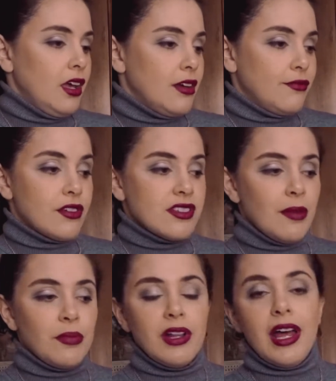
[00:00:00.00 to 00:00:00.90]
For
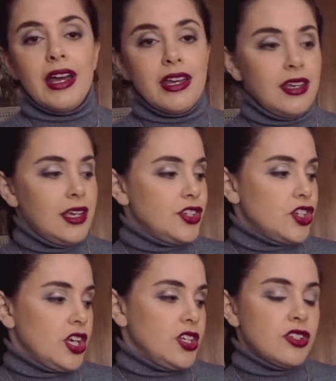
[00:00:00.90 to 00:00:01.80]
example, I
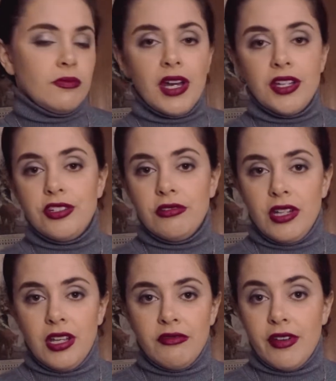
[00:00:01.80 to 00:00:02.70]
change my
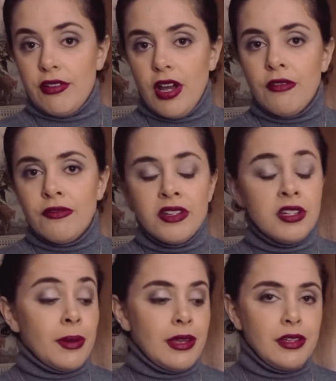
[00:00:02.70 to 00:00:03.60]
tuning very often
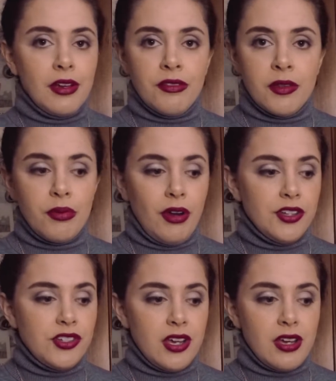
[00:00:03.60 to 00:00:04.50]
depending on the
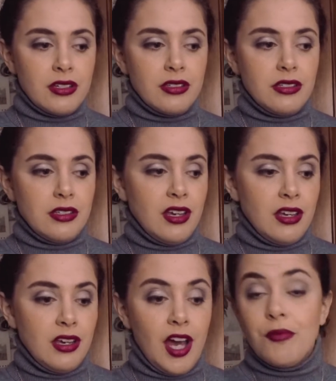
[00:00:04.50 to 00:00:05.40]
project
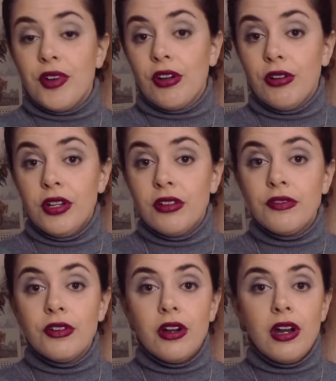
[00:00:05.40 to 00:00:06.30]
I'm recording
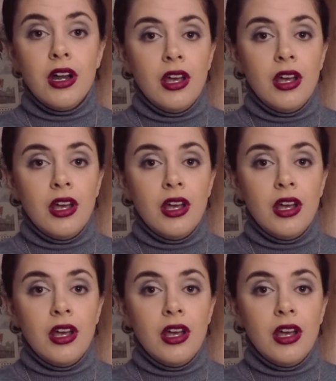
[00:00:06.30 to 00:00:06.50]
for,